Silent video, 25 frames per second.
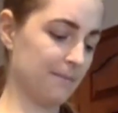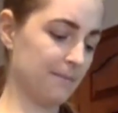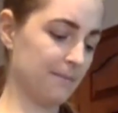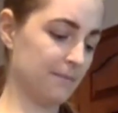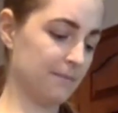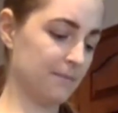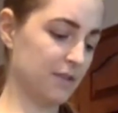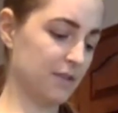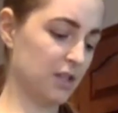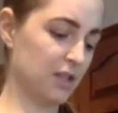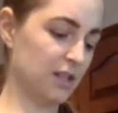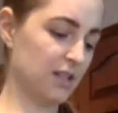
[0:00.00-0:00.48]

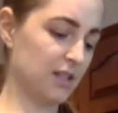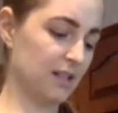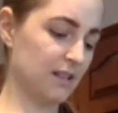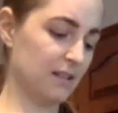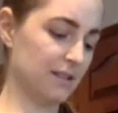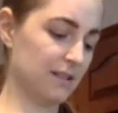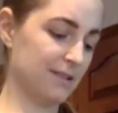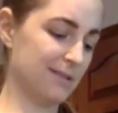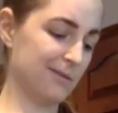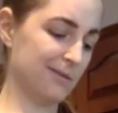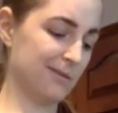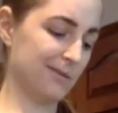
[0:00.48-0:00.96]
just
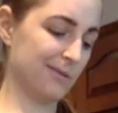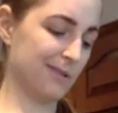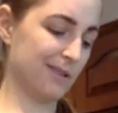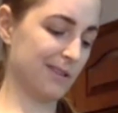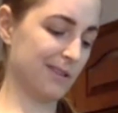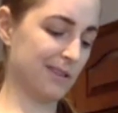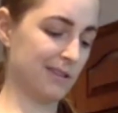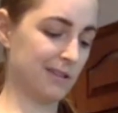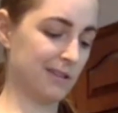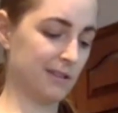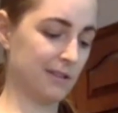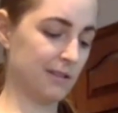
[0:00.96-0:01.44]
because
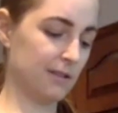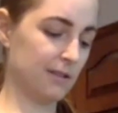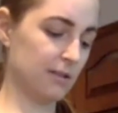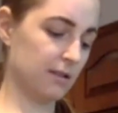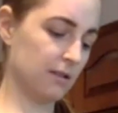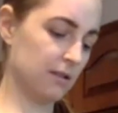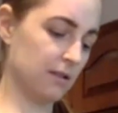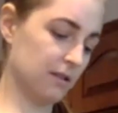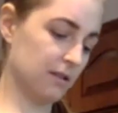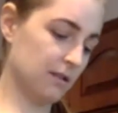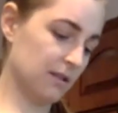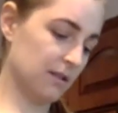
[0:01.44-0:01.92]
soy is,
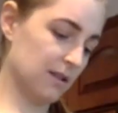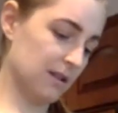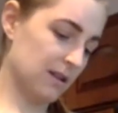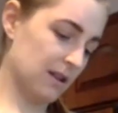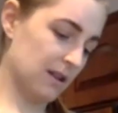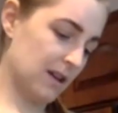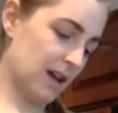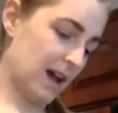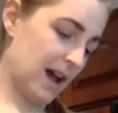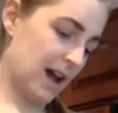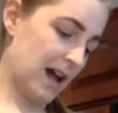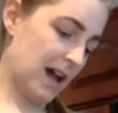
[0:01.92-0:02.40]

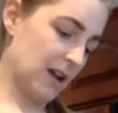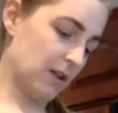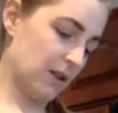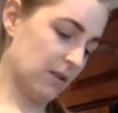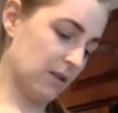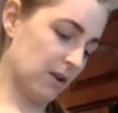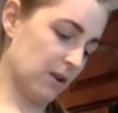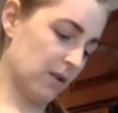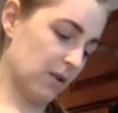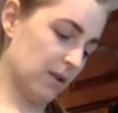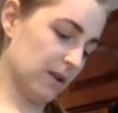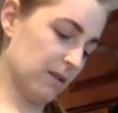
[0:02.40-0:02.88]
I don't
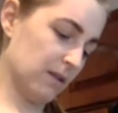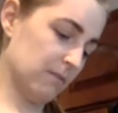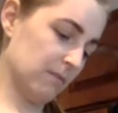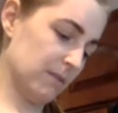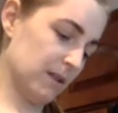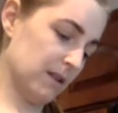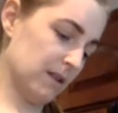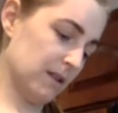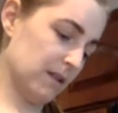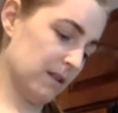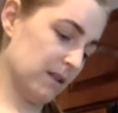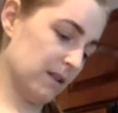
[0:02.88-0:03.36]
know,
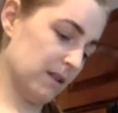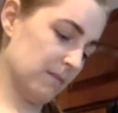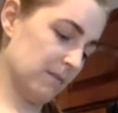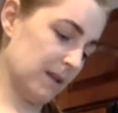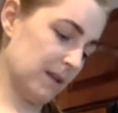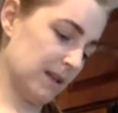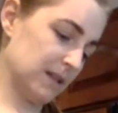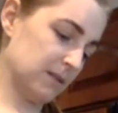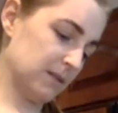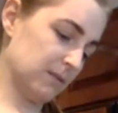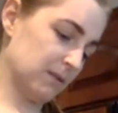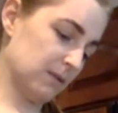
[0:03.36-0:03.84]
it can
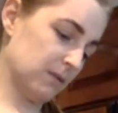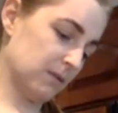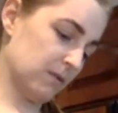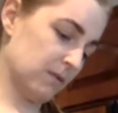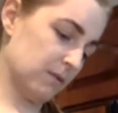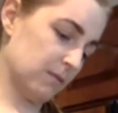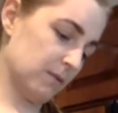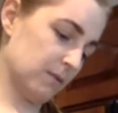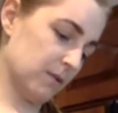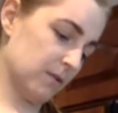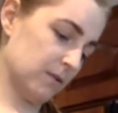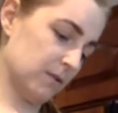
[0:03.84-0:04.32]
mess with
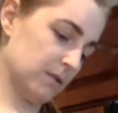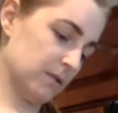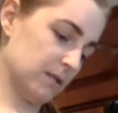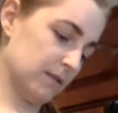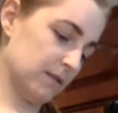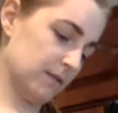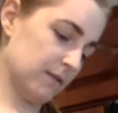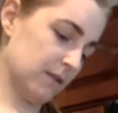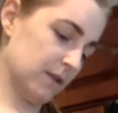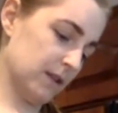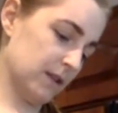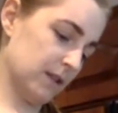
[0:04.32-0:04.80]
hormones if
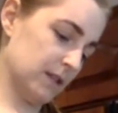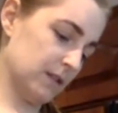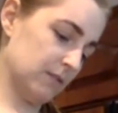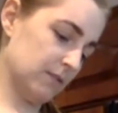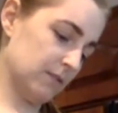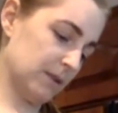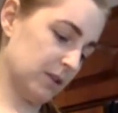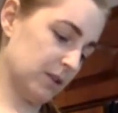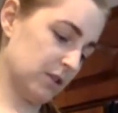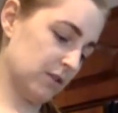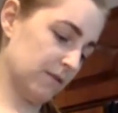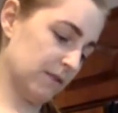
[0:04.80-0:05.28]
you eat too
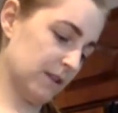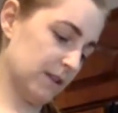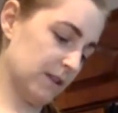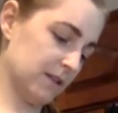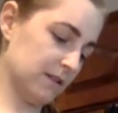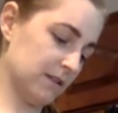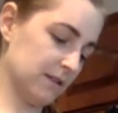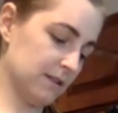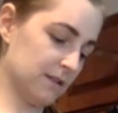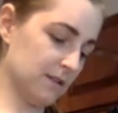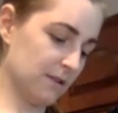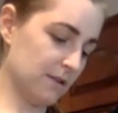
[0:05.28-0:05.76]
much of
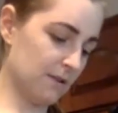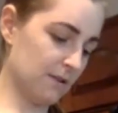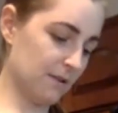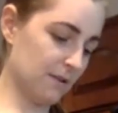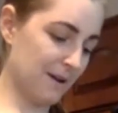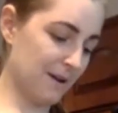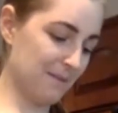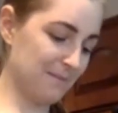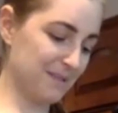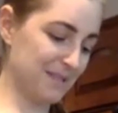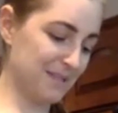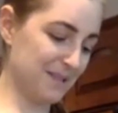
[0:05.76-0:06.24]
it. So
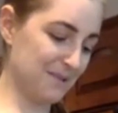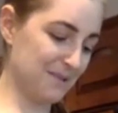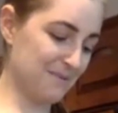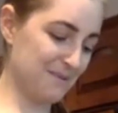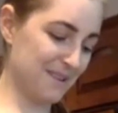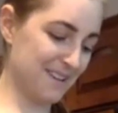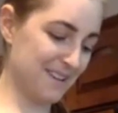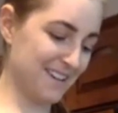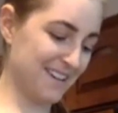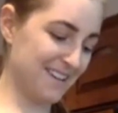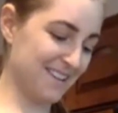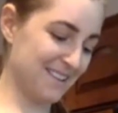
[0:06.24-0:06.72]
I'm still
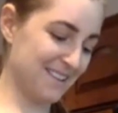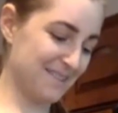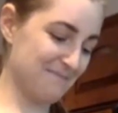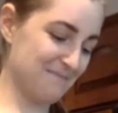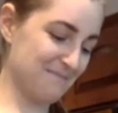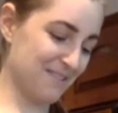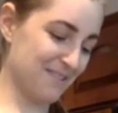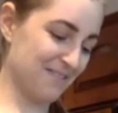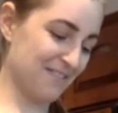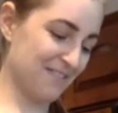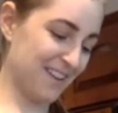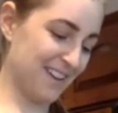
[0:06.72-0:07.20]
working on
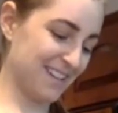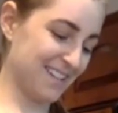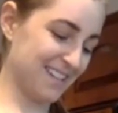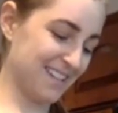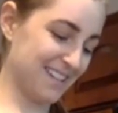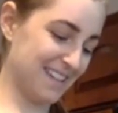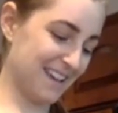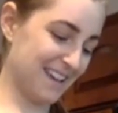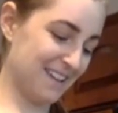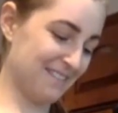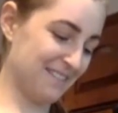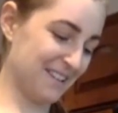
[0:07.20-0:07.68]
perfecting
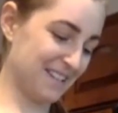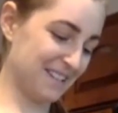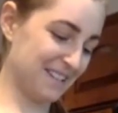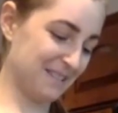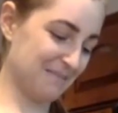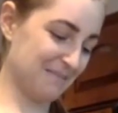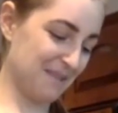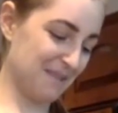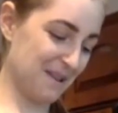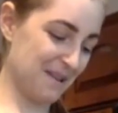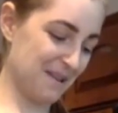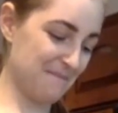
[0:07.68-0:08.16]
that
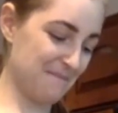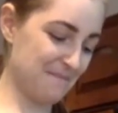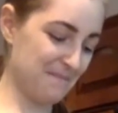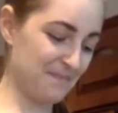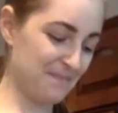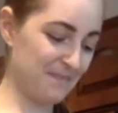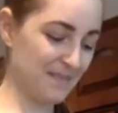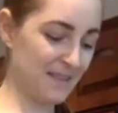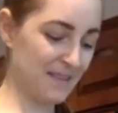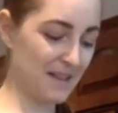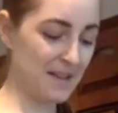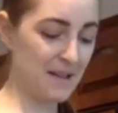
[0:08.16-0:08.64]
recipe.
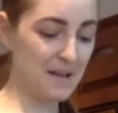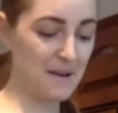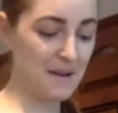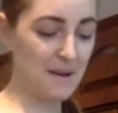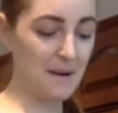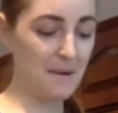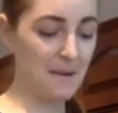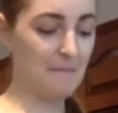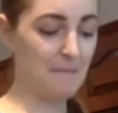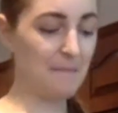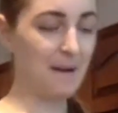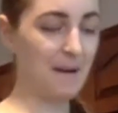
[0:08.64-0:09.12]

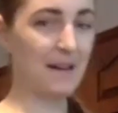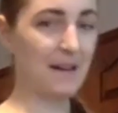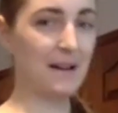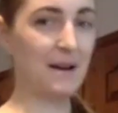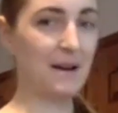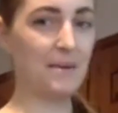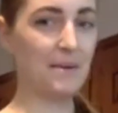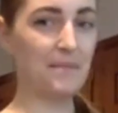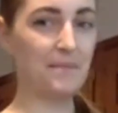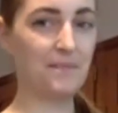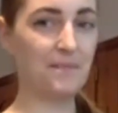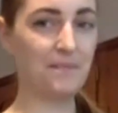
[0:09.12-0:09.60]

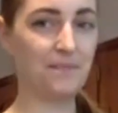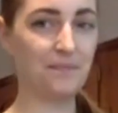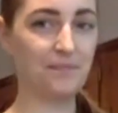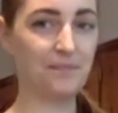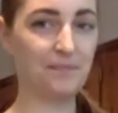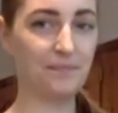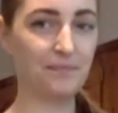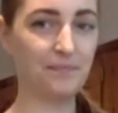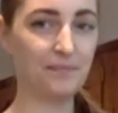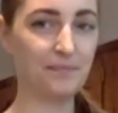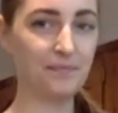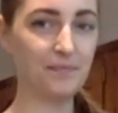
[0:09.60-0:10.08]
But
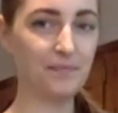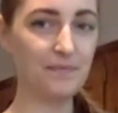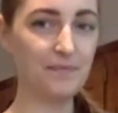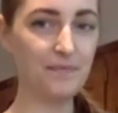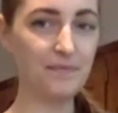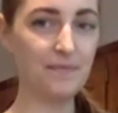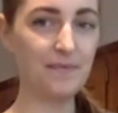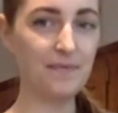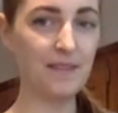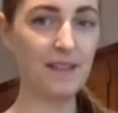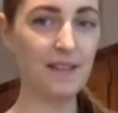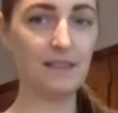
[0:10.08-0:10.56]

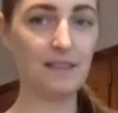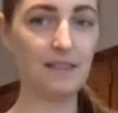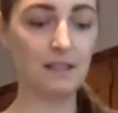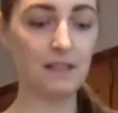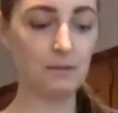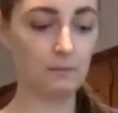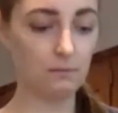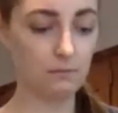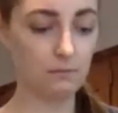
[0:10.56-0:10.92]
this